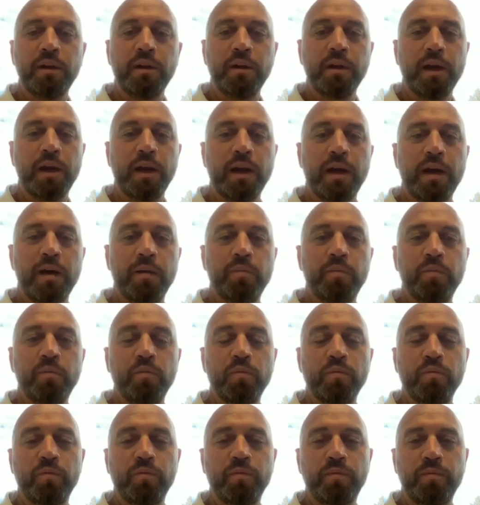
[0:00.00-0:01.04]

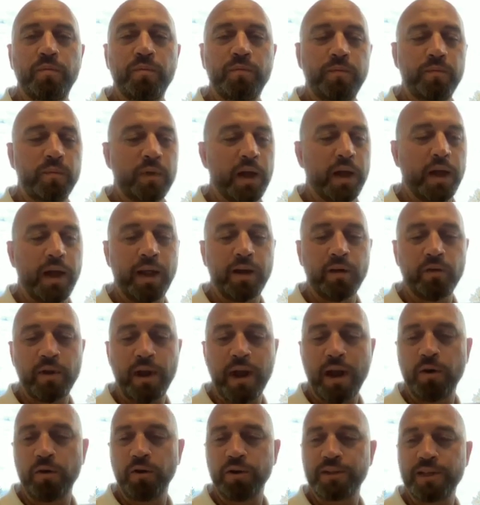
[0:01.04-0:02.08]
I don't know
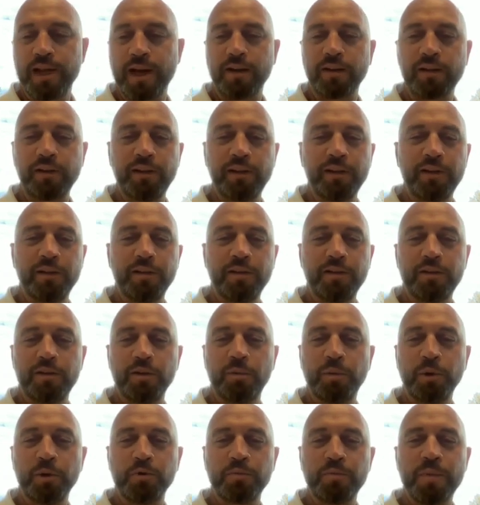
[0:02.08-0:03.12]
how exactly to
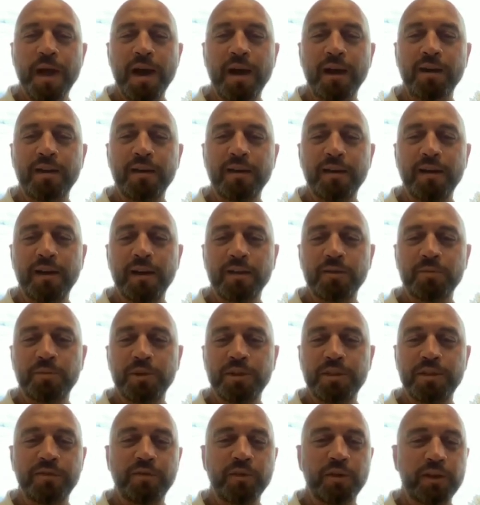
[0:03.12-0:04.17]
push back
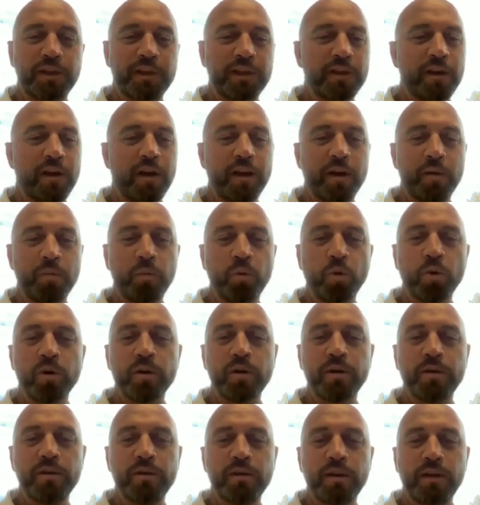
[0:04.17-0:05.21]
specifically on a
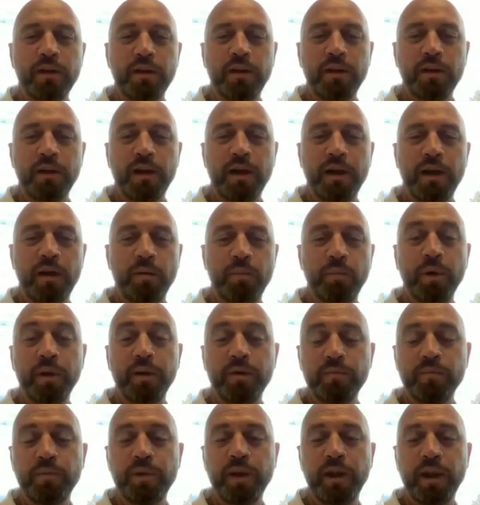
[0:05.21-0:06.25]
board,
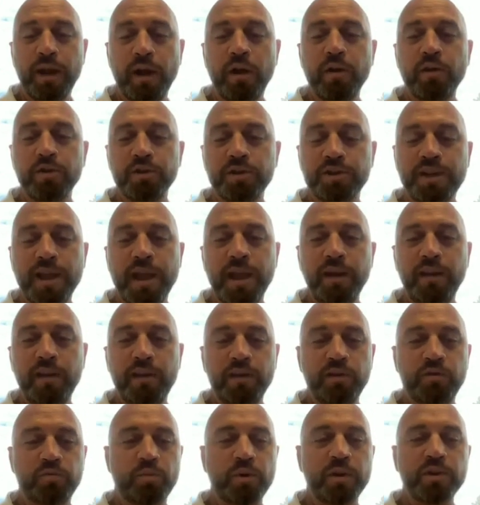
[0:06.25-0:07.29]
but understanding
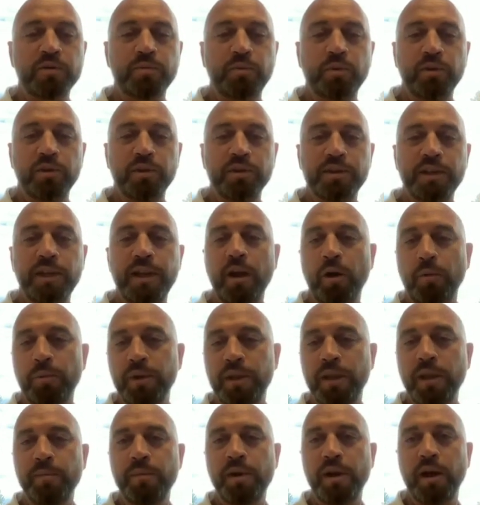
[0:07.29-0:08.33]
these principles and
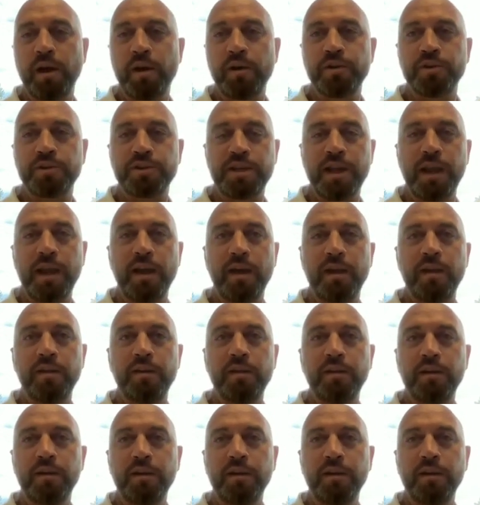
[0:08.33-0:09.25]
helping them to understand